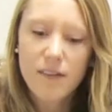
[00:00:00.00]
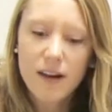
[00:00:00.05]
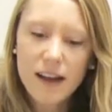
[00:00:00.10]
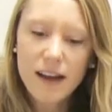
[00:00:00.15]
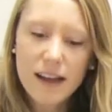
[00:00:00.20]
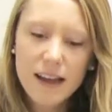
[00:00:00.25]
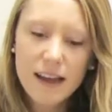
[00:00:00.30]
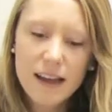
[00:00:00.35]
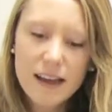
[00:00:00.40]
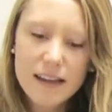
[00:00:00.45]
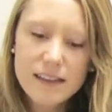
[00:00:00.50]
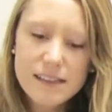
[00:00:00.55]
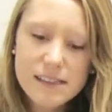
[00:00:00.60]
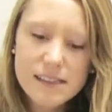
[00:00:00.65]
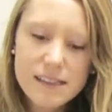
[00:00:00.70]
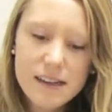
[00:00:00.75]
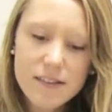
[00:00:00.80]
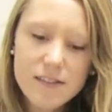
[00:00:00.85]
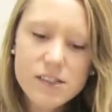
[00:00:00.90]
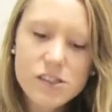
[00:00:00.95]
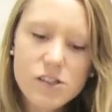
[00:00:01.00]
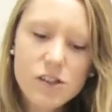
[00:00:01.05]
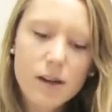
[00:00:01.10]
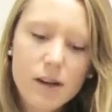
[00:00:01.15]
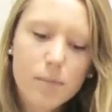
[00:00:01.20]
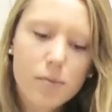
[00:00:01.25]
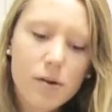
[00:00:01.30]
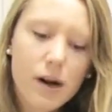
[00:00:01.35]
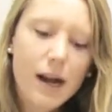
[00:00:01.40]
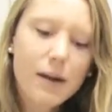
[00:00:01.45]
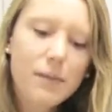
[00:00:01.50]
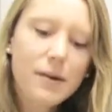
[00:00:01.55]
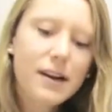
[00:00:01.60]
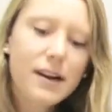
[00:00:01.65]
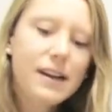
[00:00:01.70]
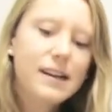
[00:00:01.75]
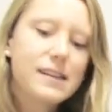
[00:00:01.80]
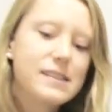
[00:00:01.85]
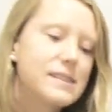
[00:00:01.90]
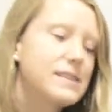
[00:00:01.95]
what is the difference between a
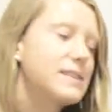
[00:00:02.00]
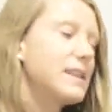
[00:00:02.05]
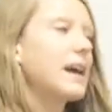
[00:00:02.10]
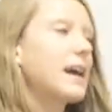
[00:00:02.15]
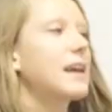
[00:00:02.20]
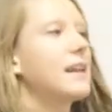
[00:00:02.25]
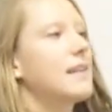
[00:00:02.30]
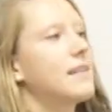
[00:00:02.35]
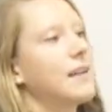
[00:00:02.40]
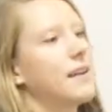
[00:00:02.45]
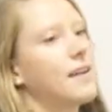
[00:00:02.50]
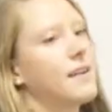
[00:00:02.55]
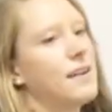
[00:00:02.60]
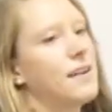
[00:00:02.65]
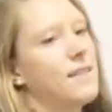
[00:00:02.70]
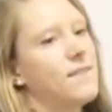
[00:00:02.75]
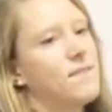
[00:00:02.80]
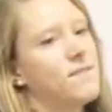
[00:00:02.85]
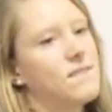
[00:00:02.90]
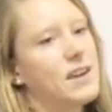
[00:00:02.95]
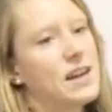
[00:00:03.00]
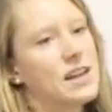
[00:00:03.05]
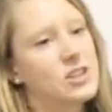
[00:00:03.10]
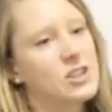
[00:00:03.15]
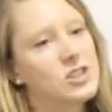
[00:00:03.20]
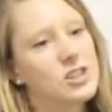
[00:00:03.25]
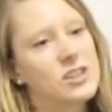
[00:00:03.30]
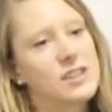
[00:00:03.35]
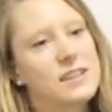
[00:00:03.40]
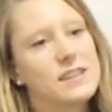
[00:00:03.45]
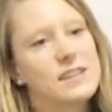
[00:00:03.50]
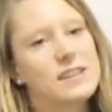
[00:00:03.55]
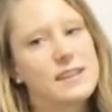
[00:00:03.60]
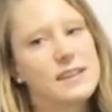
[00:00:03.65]
primary and secondary infection?